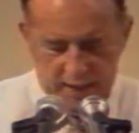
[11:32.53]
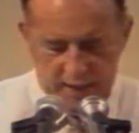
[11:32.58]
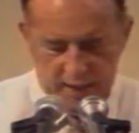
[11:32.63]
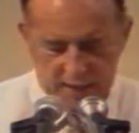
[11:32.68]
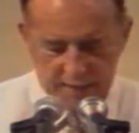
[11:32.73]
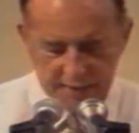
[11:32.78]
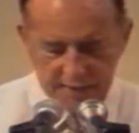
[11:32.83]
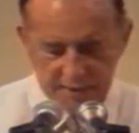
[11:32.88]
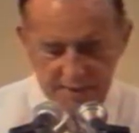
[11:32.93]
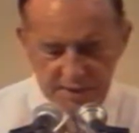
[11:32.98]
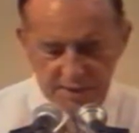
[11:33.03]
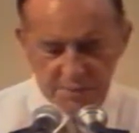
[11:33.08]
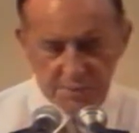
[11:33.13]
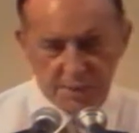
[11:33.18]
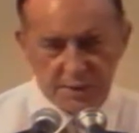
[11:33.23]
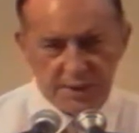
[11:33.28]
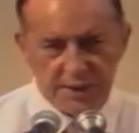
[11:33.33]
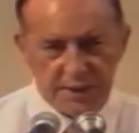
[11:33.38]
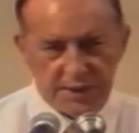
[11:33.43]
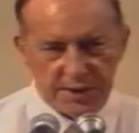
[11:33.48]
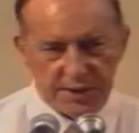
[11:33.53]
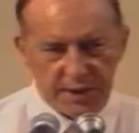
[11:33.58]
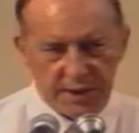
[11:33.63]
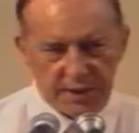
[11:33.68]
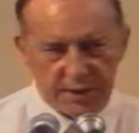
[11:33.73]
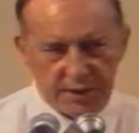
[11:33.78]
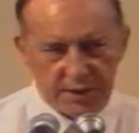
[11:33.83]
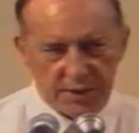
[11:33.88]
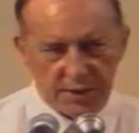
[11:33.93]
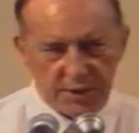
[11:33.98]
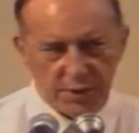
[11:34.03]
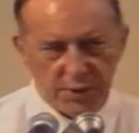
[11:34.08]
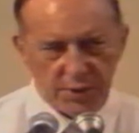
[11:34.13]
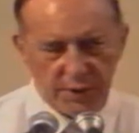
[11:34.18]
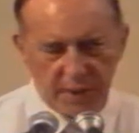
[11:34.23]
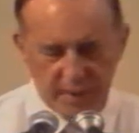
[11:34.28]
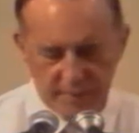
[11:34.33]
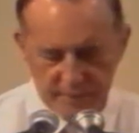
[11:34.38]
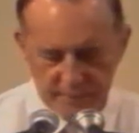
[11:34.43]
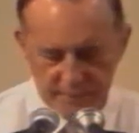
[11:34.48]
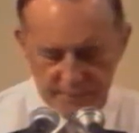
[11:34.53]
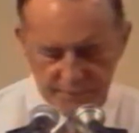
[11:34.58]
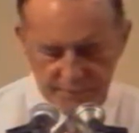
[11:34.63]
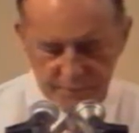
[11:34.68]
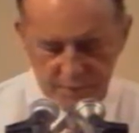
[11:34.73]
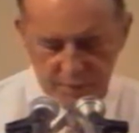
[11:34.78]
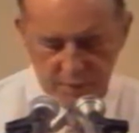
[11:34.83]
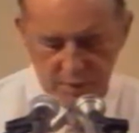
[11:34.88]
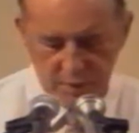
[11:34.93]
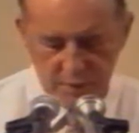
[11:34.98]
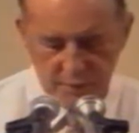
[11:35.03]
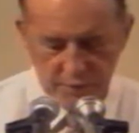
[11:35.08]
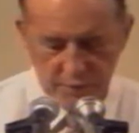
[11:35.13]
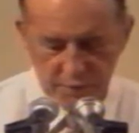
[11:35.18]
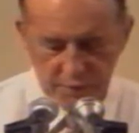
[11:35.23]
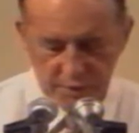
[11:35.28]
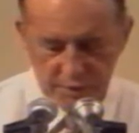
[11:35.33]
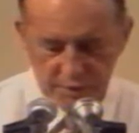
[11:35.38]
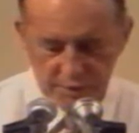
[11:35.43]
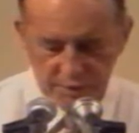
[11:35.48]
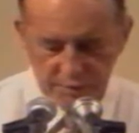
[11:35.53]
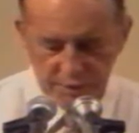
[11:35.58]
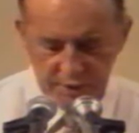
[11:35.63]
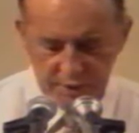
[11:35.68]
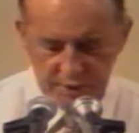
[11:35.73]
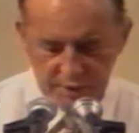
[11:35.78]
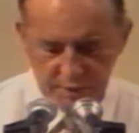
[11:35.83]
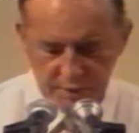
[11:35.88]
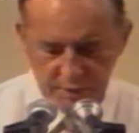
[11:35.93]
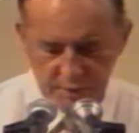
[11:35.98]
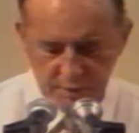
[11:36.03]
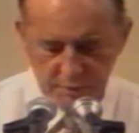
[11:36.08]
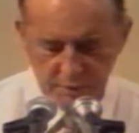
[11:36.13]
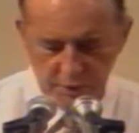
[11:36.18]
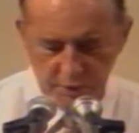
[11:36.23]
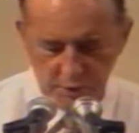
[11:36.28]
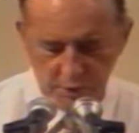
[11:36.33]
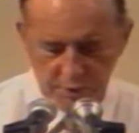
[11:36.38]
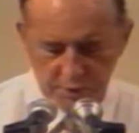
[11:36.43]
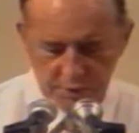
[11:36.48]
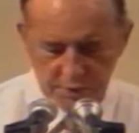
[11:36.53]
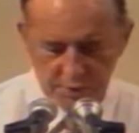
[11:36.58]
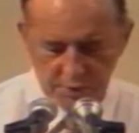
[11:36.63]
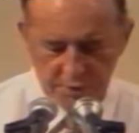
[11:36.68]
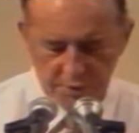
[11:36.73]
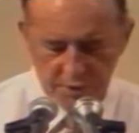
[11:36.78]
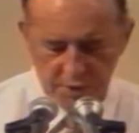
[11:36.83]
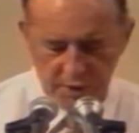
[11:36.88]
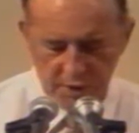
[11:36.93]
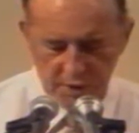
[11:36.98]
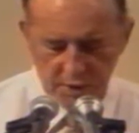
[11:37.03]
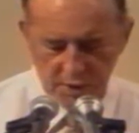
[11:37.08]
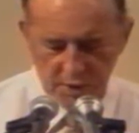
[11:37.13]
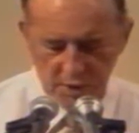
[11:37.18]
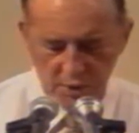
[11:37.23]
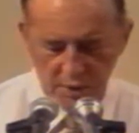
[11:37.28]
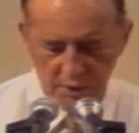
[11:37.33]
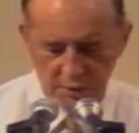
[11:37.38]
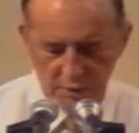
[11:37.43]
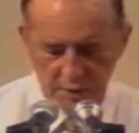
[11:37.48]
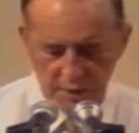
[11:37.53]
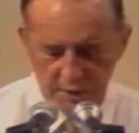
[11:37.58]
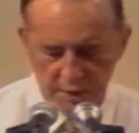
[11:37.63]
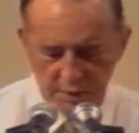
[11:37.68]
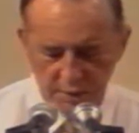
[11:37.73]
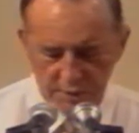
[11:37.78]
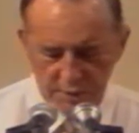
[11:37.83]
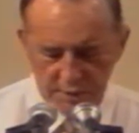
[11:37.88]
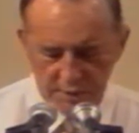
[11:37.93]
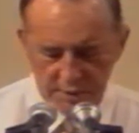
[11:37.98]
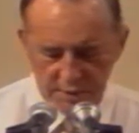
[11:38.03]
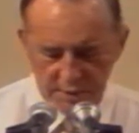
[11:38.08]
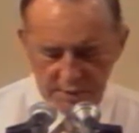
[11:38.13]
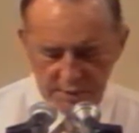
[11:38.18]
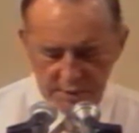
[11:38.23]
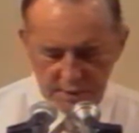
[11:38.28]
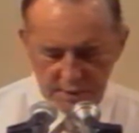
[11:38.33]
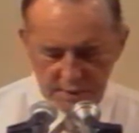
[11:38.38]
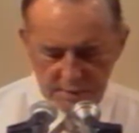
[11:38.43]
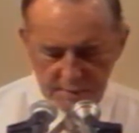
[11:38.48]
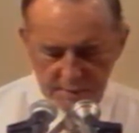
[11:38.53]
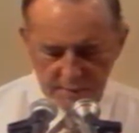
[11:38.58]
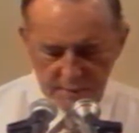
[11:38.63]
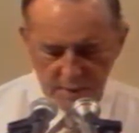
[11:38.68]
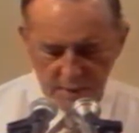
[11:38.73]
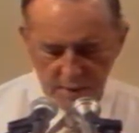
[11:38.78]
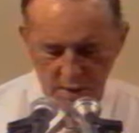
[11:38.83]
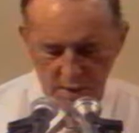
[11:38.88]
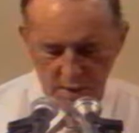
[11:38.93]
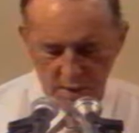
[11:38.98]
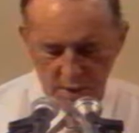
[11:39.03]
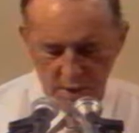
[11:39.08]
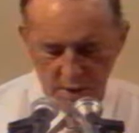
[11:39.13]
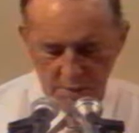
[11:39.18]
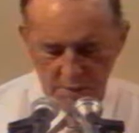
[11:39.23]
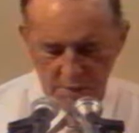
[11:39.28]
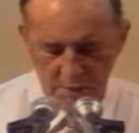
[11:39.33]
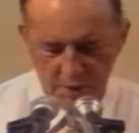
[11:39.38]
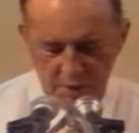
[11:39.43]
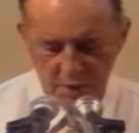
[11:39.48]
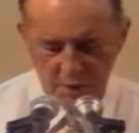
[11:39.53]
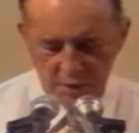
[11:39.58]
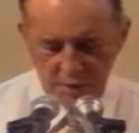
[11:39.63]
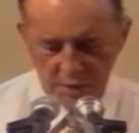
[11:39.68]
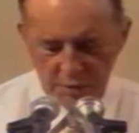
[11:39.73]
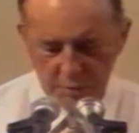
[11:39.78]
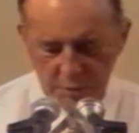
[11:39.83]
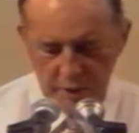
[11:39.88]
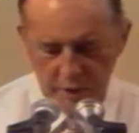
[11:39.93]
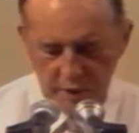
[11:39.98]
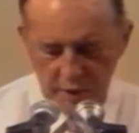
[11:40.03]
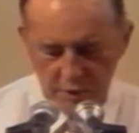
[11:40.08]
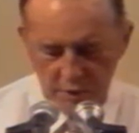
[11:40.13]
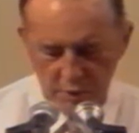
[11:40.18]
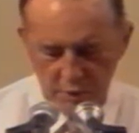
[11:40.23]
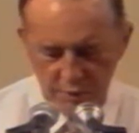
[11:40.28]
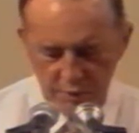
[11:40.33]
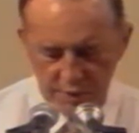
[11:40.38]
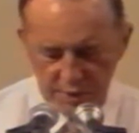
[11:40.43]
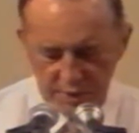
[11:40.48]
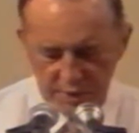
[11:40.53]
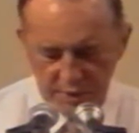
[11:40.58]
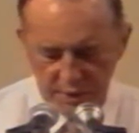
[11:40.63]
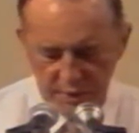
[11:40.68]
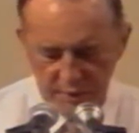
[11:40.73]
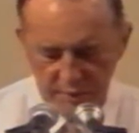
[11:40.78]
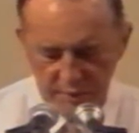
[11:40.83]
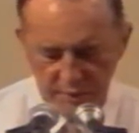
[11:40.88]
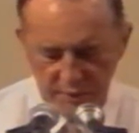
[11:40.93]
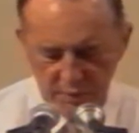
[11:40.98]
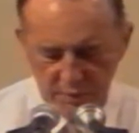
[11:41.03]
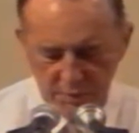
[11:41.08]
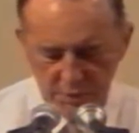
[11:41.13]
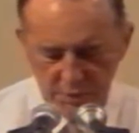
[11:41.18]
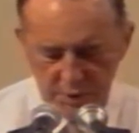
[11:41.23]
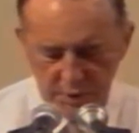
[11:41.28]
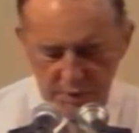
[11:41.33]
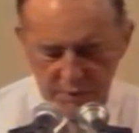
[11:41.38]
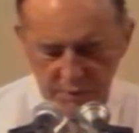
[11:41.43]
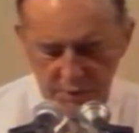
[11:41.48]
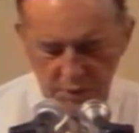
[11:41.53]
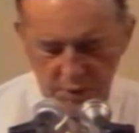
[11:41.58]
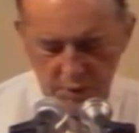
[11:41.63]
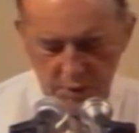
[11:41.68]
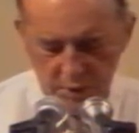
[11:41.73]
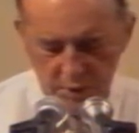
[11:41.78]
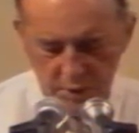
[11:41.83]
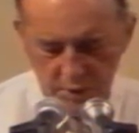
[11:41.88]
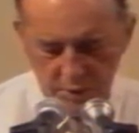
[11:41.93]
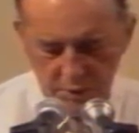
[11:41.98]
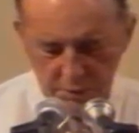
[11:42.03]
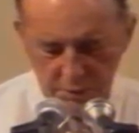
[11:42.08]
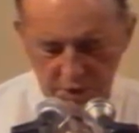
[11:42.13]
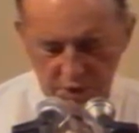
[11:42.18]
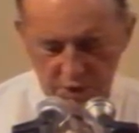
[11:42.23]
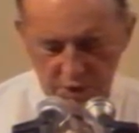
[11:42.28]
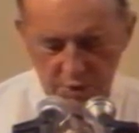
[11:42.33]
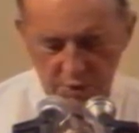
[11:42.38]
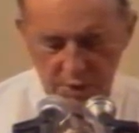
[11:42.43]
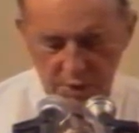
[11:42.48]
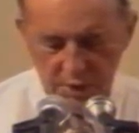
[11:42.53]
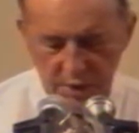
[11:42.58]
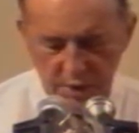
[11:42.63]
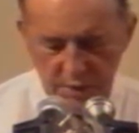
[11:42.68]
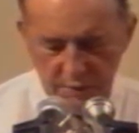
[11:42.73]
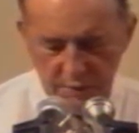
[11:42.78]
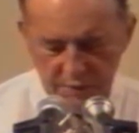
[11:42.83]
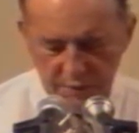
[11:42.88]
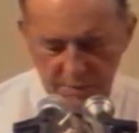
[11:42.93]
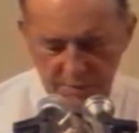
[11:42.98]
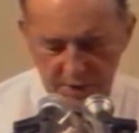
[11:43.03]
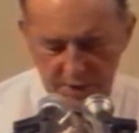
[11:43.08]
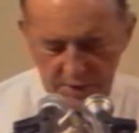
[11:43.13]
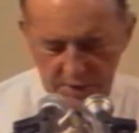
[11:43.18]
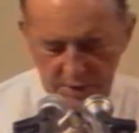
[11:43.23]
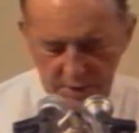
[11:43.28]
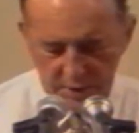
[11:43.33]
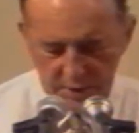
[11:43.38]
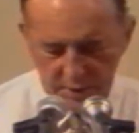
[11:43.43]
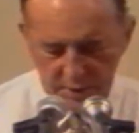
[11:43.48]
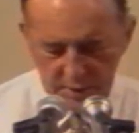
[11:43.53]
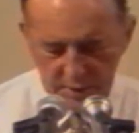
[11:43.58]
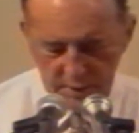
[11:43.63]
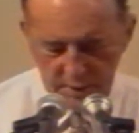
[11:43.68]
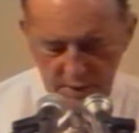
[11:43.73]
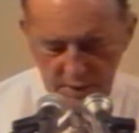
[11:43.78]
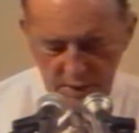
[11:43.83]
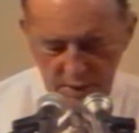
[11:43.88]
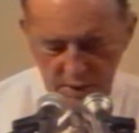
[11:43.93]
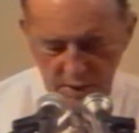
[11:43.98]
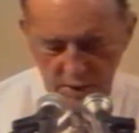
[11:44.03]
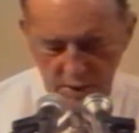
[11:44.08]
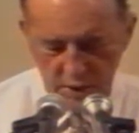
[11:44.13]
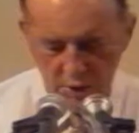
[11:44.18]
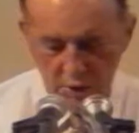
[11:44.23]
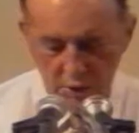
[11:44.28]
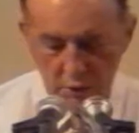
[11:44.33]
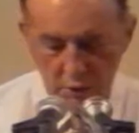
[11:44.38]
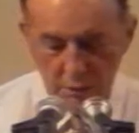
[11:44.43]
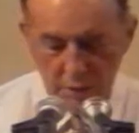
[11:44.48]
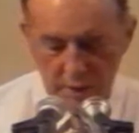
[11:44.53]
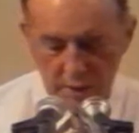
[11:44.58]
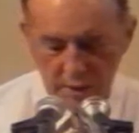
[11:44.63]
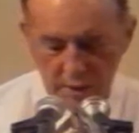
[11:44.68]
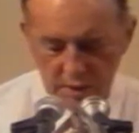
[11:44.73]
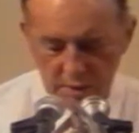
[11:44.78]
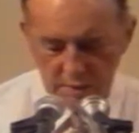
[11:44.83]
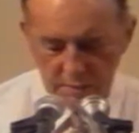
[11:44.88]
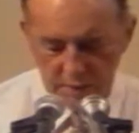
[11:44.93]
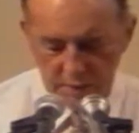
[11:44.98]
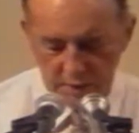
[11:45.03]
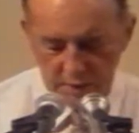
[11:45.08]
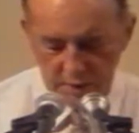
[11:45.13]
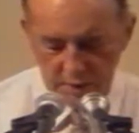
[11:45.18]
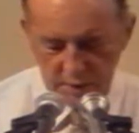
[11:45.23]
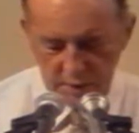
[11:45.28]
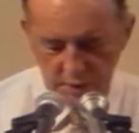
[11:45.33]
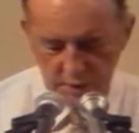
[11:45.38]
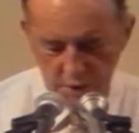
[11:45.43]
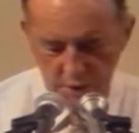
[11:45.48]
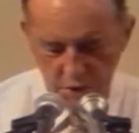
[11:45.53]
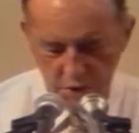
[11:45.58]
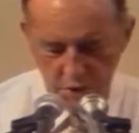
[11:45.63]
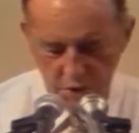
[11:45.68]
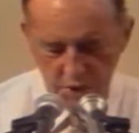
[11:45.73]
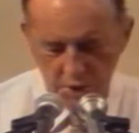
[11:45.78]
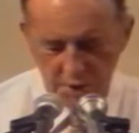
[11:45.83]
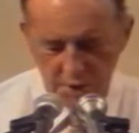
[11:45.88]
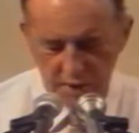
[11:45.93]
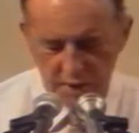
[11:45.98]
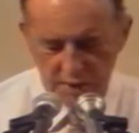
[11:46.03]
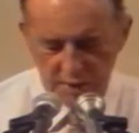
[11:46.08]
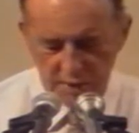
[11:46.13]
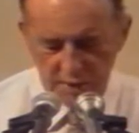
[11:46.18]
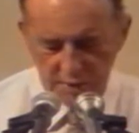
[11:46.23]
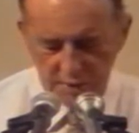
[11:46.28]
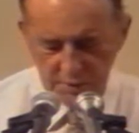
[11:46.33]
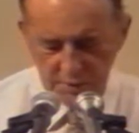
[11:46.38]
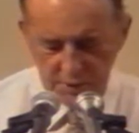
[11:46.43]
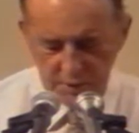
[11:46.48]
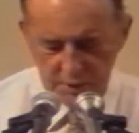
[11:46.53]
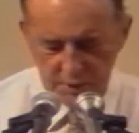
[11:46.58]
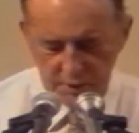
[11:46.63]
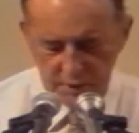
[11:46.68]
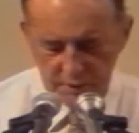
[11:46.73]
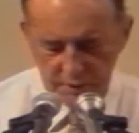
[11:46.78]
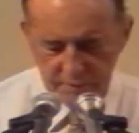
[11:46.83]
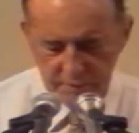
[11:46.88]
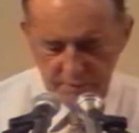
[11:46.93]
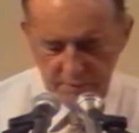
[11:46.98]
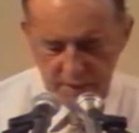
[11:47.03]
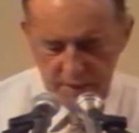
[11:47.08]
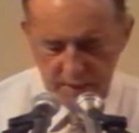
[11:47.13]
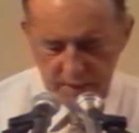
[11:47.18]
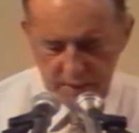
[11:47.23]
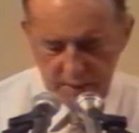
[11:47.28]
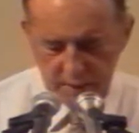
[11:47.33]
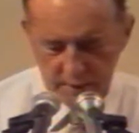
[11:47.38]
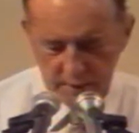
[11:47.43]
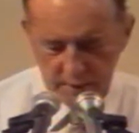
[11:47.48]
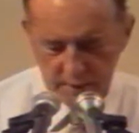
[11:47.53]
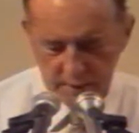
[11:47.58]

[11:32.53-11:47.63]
And this is what he says to them For this reason, we also thank God without ceasing, because when you received the word of God, which you heard from us, you welcomed it, not as the word of men,